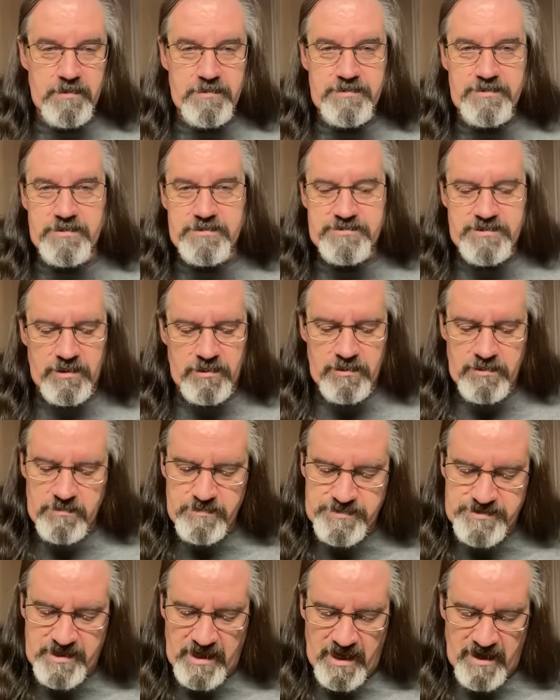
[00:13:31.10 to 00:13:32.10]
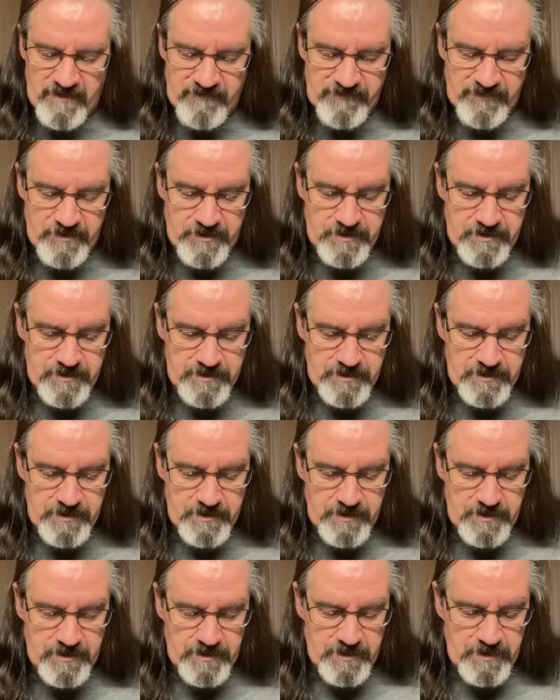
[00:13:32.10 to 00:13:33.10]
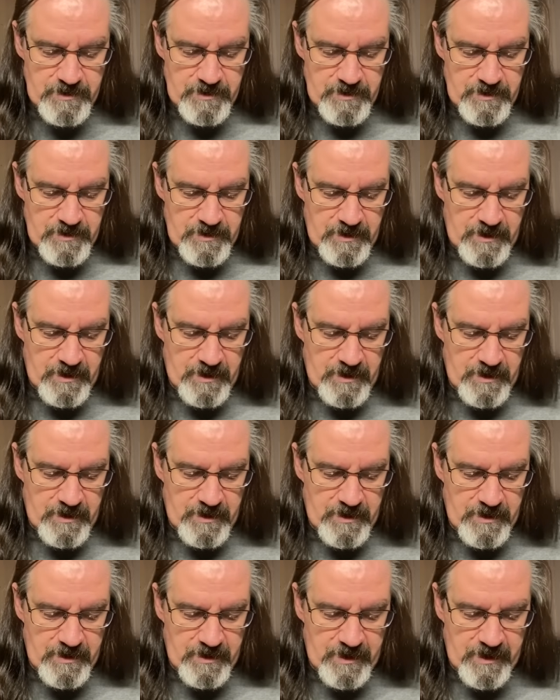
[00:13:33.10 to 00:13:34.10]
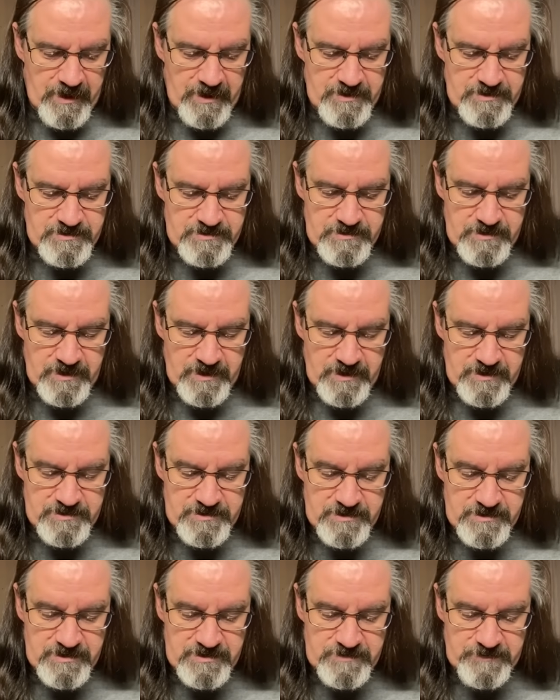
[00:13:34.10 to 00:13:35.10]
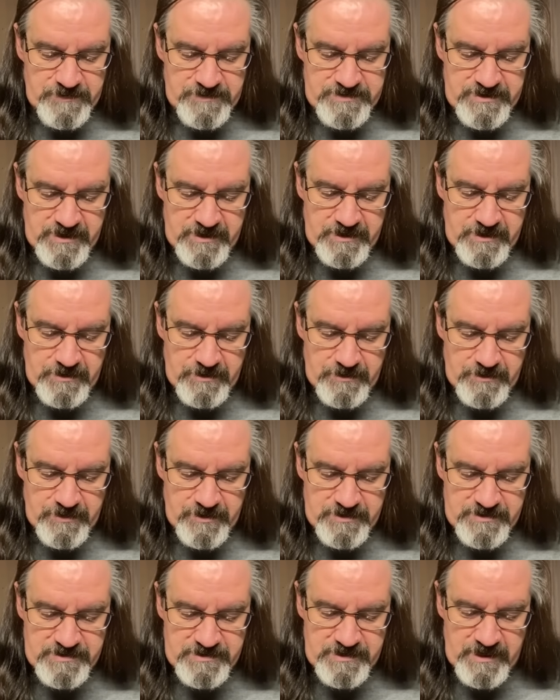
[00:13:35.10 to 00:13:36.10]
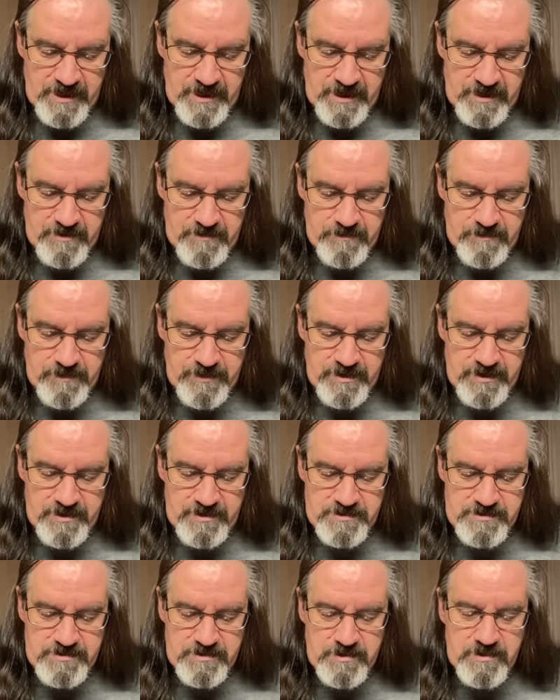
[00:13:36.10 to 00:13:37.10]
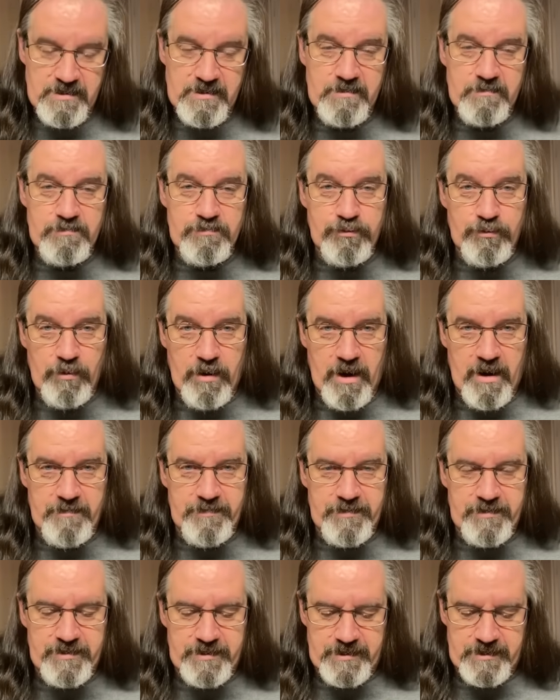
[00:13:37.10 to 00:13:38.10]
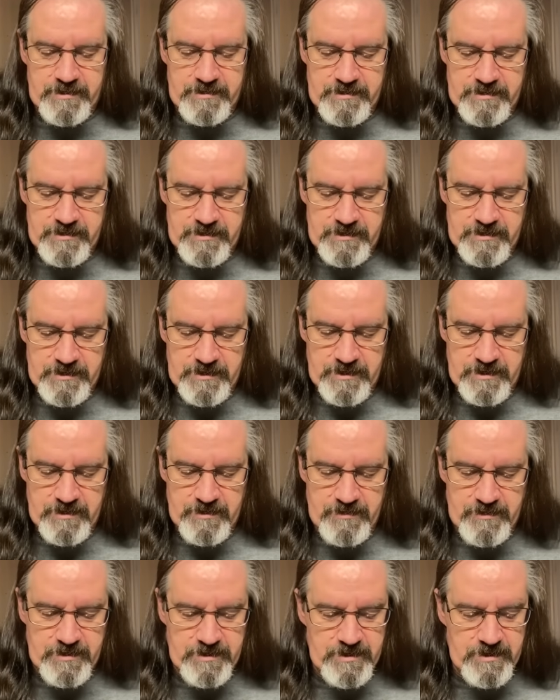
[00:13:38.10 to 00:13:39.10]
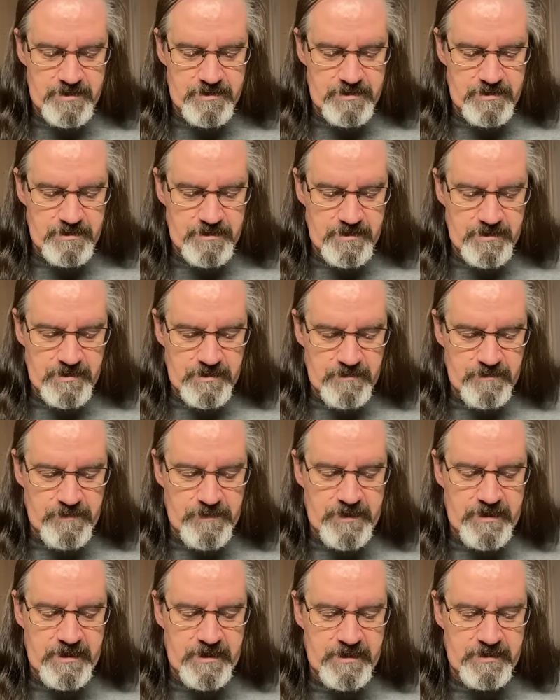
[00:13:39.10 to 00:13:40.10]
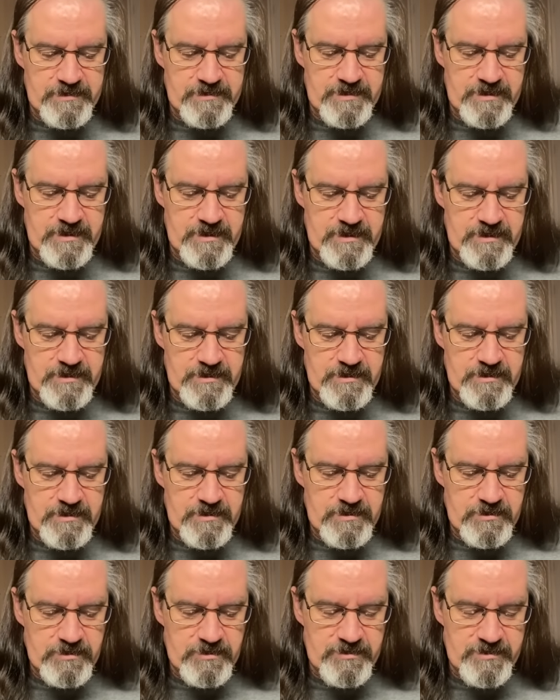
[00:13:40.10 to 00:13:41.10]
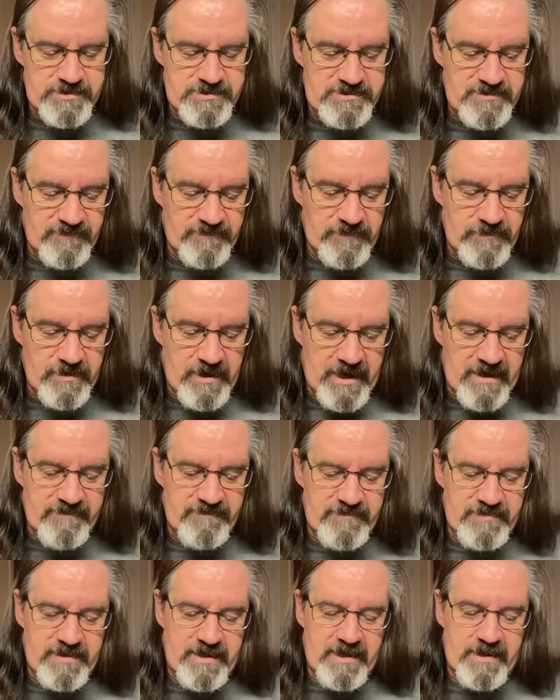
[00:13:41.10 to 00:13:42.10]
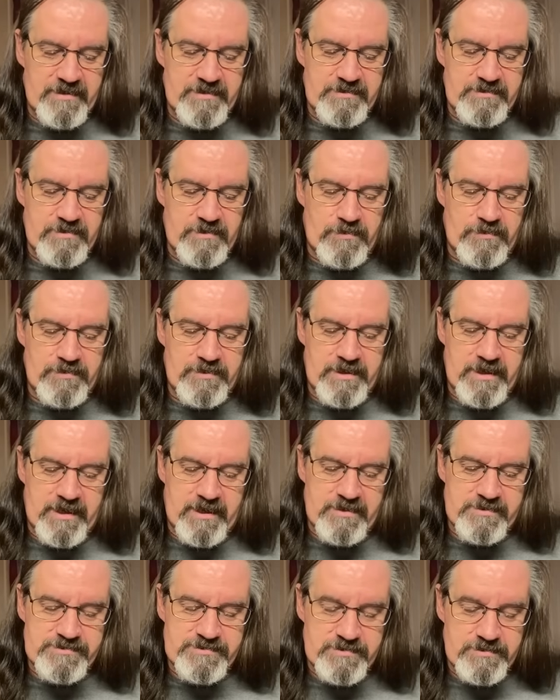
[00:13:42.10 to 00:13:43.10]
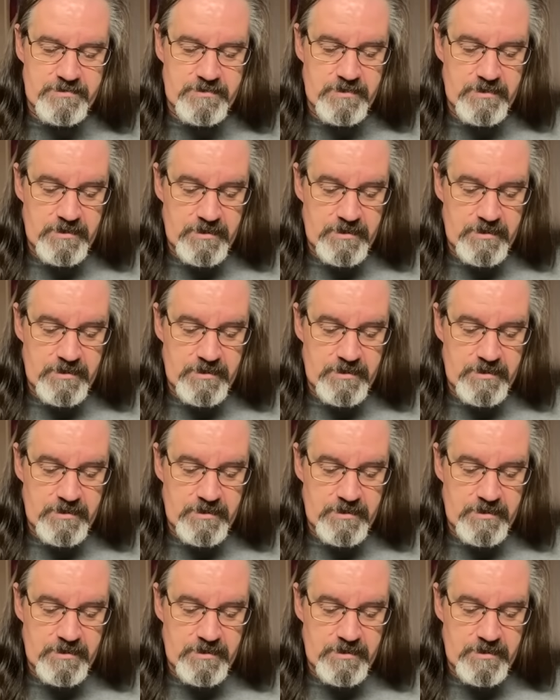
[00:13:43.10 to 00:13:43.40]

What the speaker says: The term sovereign, and to this particular extent, means property herein, being the Christopher-Alan Hauser,